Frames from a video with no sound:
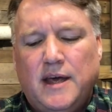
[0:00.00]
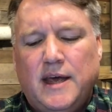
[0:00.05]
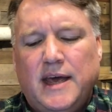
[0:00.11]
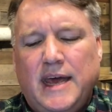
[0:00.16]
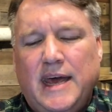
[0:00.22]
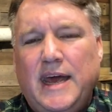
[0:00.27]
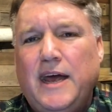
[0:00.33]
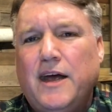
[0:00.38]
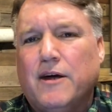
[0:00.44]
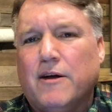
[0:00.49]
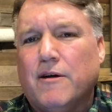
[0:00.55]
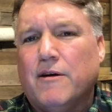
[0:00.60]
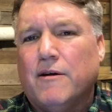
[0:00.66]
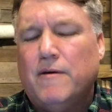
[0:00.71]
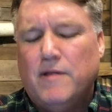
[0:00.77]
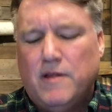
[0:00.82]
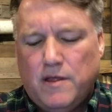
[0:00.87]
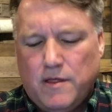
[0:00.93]

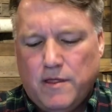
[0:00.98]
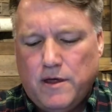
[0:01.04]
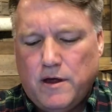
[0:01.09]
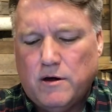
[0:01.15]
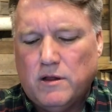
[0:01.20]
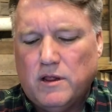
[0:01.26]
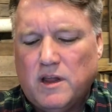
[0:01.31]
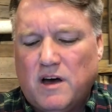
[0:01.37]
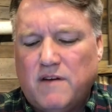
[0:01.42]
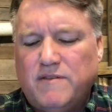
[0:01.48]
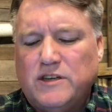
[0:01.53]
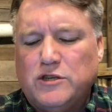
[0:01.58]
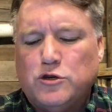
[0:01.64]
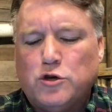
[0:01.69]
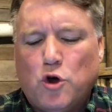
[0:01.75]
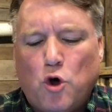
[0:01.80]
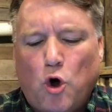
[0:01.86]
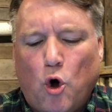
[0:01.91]
Here, their love
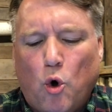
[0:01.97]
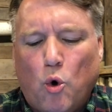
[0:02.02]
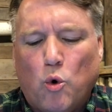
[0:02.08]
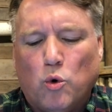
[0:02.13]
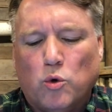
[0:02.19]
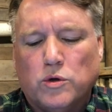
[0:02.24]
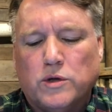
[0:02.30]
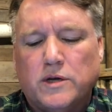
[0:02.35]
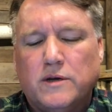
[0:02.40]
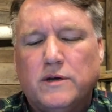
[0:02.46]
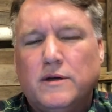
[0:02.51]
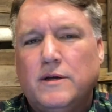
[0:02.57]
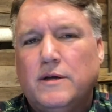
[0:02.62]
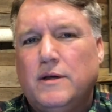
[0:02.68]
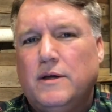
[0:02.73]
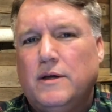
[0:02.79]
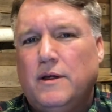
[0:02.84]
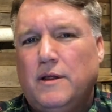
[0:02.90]
is cold,
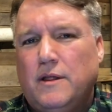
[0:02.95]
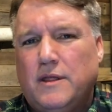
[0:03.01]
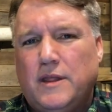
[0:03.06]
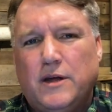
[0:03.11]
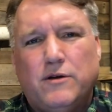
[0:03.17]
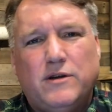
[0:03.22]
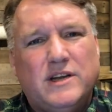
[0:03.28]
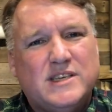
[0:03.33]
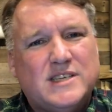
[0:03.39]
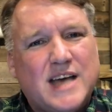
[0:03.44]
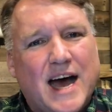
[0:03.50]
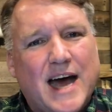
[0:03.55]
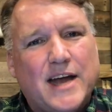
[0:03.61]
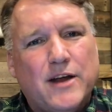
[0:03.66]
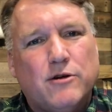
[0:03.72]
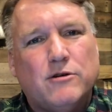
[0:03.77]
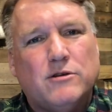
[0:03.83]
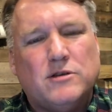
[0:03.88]
their
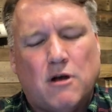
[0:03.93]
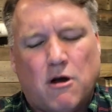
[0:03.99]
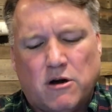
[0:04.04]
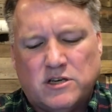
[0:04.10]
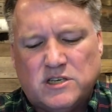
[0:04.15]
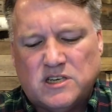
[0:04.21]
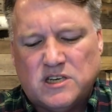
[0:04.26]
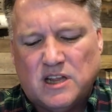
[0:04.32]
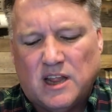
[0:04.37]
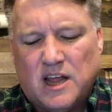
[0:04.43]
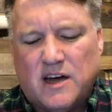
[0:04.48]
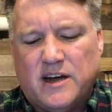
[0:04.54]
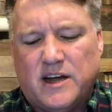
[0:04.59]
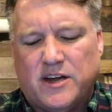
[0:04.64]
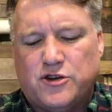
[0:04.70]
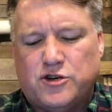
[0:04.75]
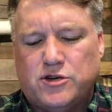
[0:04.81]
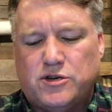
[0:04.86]
desires are
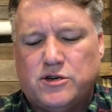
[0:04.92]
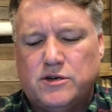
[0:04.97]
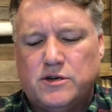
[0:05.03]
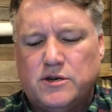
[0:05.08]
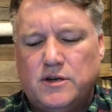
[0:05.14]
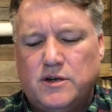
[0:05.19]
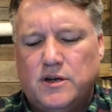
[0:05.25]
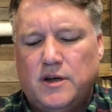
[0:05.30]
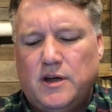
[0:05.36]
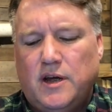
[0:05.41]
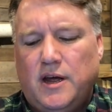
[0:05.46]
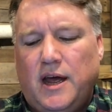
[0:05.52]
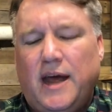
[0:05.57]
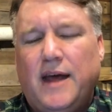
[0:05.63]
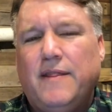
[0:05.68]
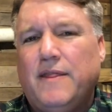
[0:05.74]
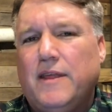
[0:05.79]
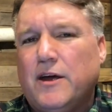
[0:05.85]
sluggish,
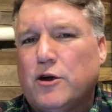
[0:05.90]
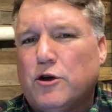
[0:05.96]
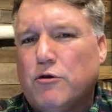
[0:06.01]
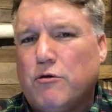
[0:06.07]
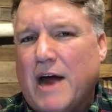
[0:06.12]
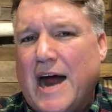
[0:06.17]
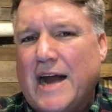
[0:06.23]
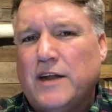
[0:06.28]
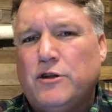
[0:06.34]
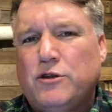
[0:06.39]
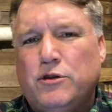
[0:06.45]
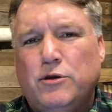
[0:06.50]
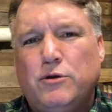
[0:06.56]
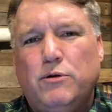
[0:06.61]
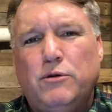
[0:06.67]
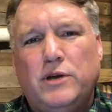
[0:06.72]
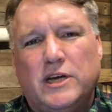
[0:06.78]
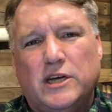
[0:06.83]
and their
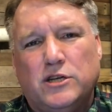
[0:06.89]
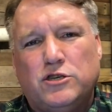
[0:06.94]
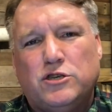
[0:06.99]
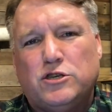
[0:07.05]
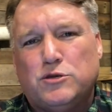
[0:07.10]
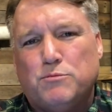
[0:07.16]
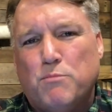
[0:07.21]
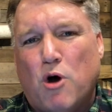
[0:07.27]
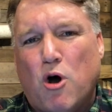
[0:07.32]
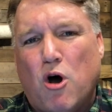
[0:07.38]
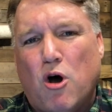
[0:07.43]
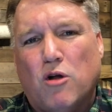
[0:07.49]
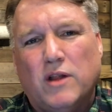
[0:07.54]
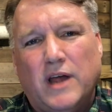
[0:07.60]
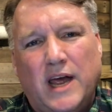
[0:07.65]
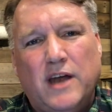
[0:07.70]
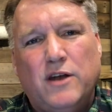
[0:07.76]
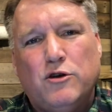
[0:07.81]
gratitude is
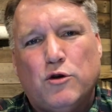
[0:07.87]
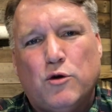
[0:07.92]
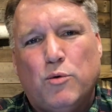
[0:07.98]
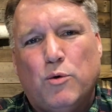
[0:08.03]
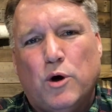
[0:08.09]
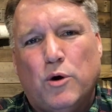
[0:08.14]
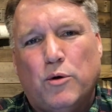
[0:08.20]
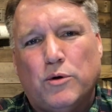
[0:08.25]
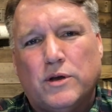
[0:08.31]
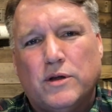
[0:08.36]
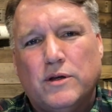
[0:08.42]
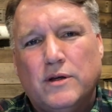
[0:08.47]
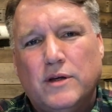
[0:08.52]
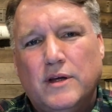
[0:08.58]
small, end quote.